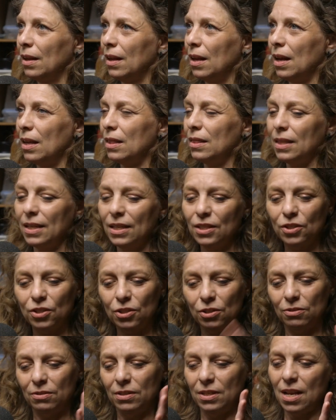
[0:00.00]
And these
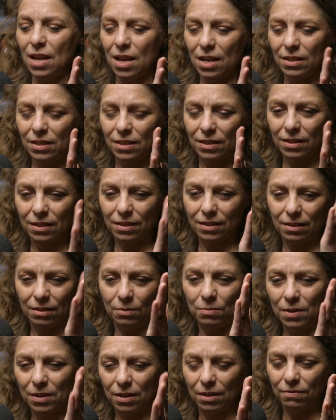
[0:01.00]
2 discs, the
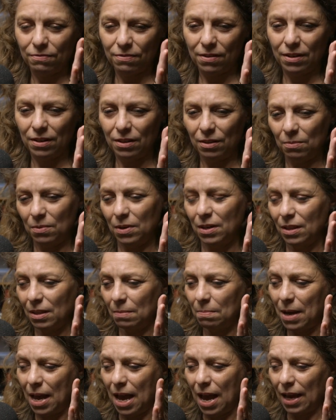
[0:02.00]
one at the front and the one at the
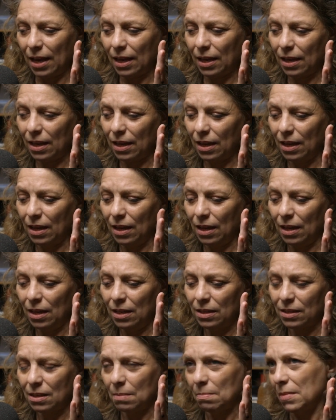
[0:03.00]
back,
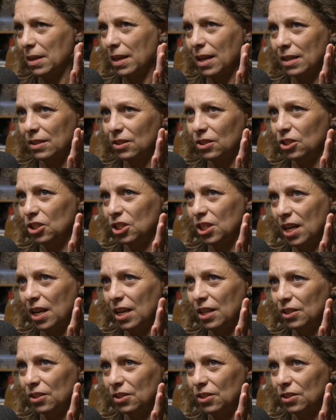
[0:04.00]
something has to
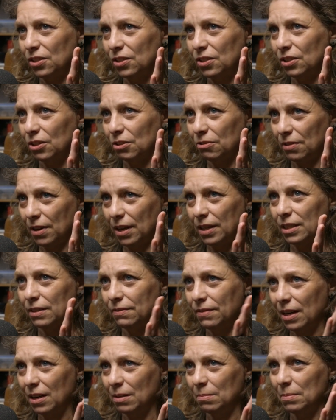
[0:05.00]
change to create
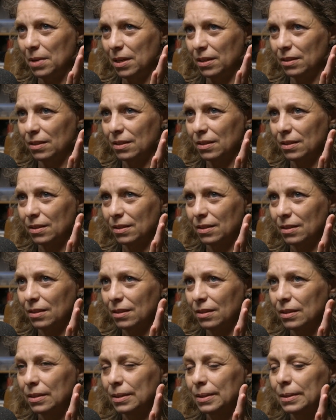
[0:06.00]
development.
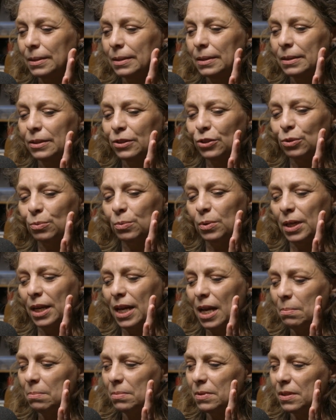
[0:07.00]
So what
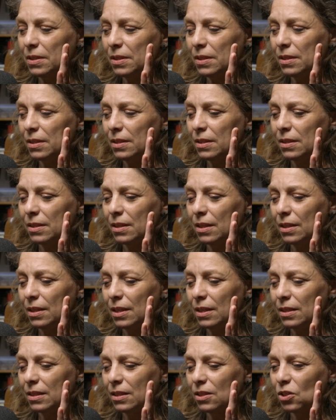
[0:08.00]
happens is that
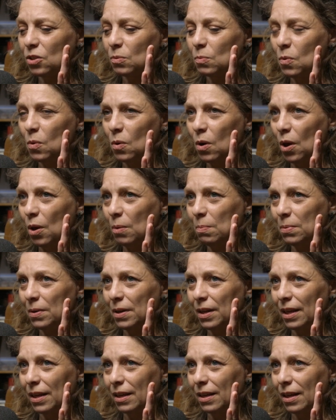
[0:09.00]
there's a small
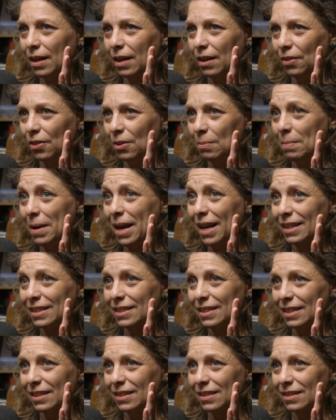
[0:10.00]
opening on the back
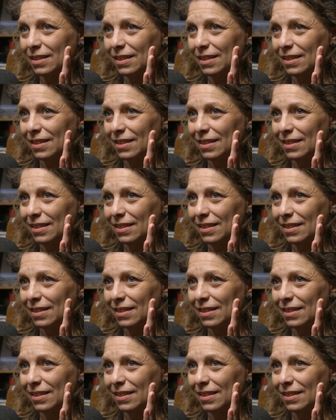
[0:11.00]
disc.